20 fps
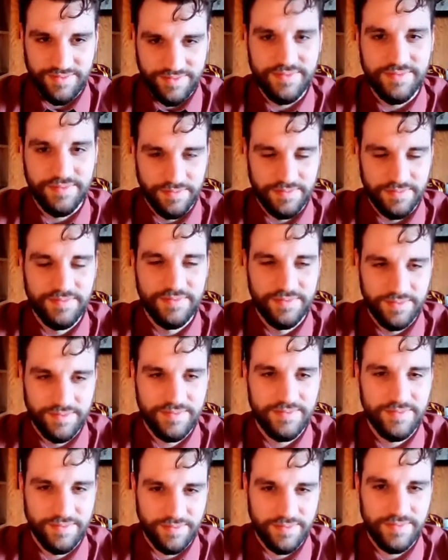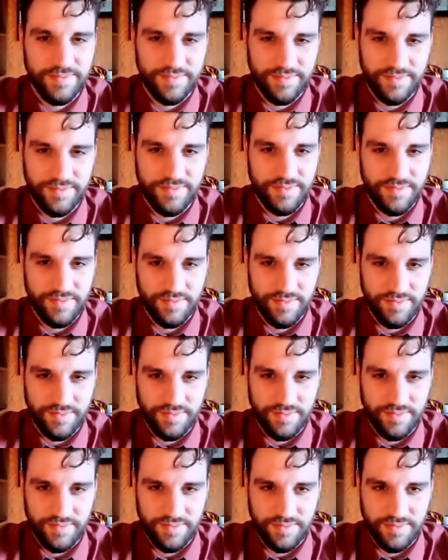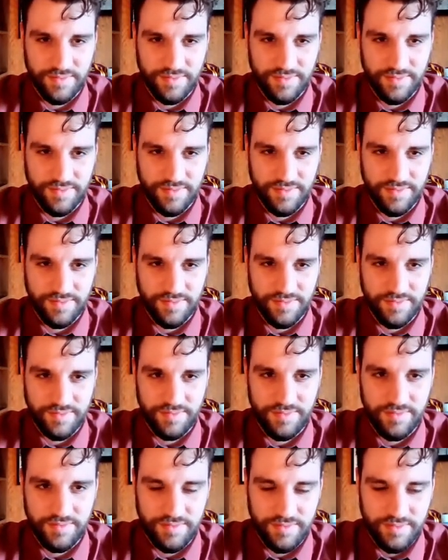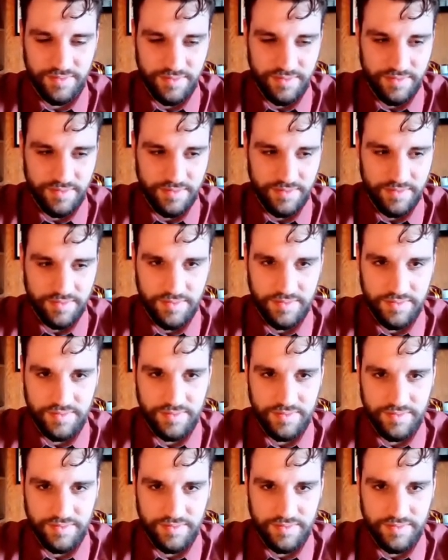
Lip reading: This person isn't speaking.